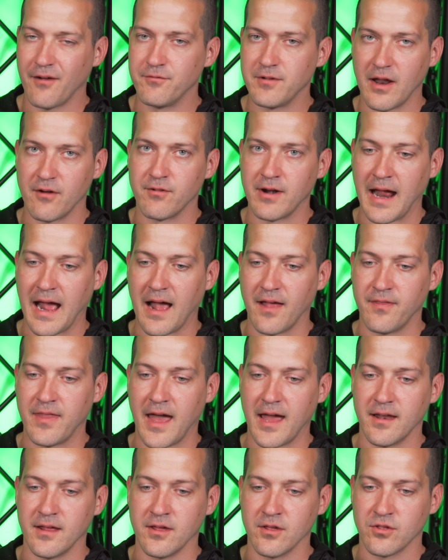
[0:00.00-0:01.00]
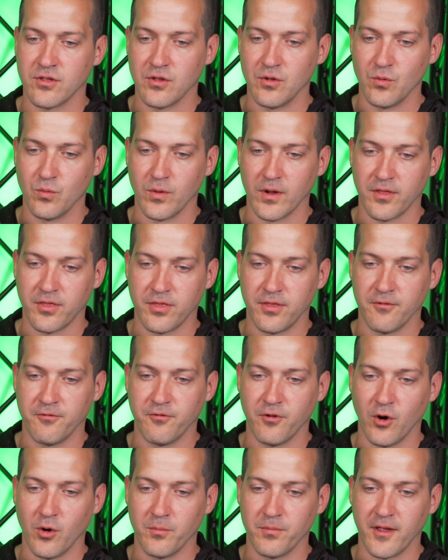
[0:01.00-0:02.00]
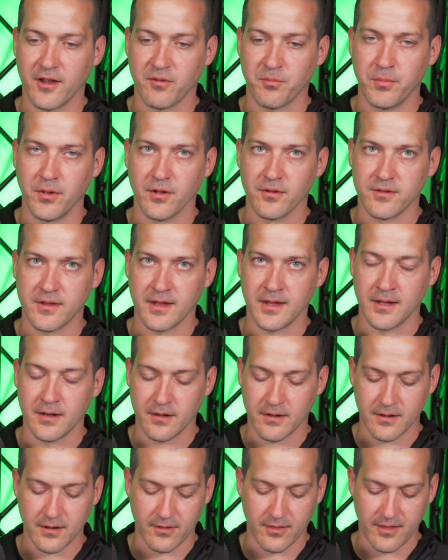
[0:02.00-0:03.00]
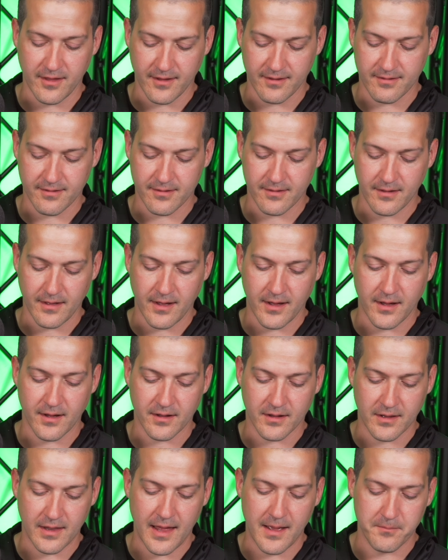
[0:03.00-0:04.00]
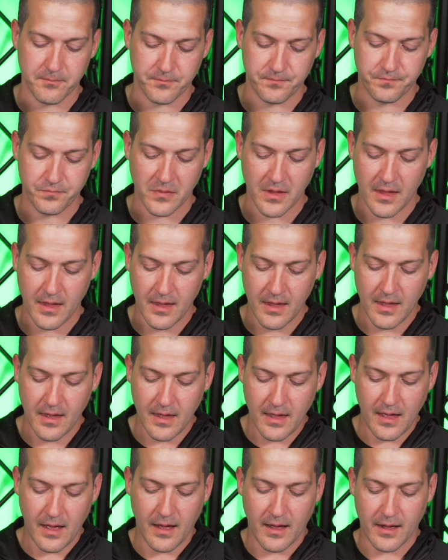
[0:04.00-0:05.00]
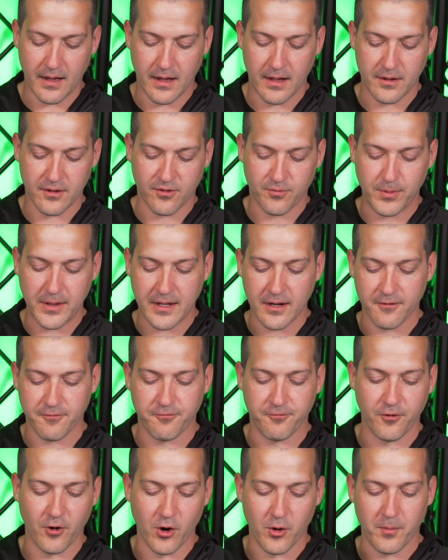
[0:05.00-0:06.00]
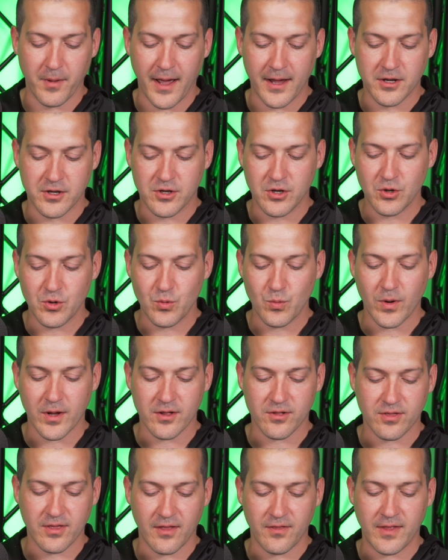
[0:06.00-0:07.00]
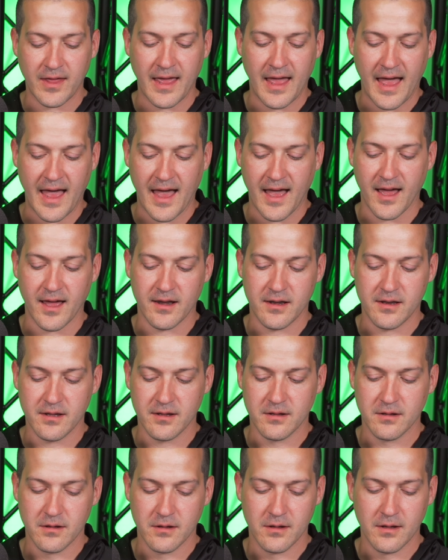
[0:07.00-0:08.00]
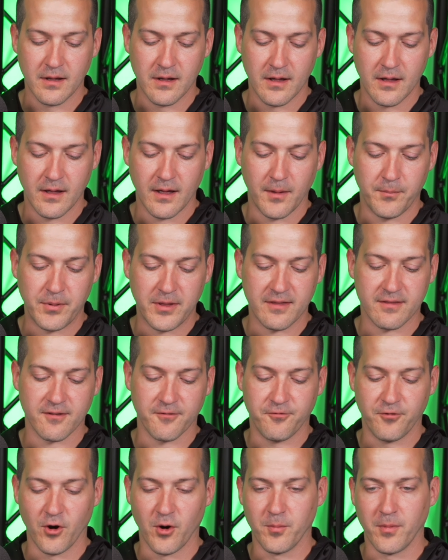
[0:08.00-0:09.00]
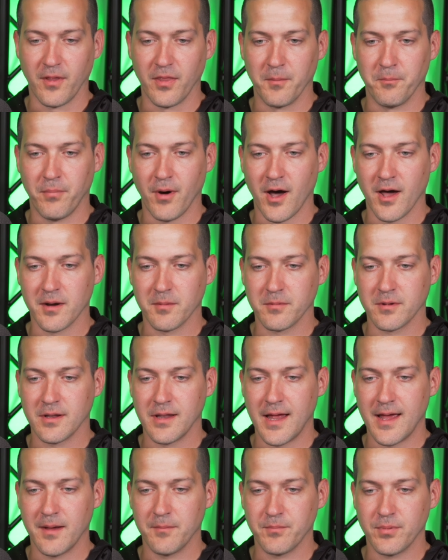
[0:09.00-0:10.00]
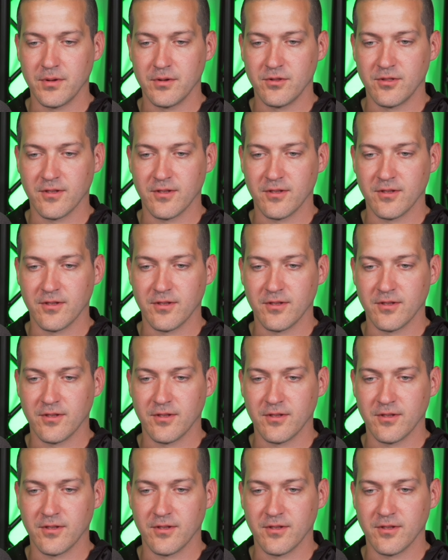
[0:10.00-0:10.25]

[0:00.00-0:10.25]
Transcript: I've never had that issue with the foam that's built into this uh, clamp. Uh, speaking of foam, I do wish that they had a piece of foam on the bottom clamp,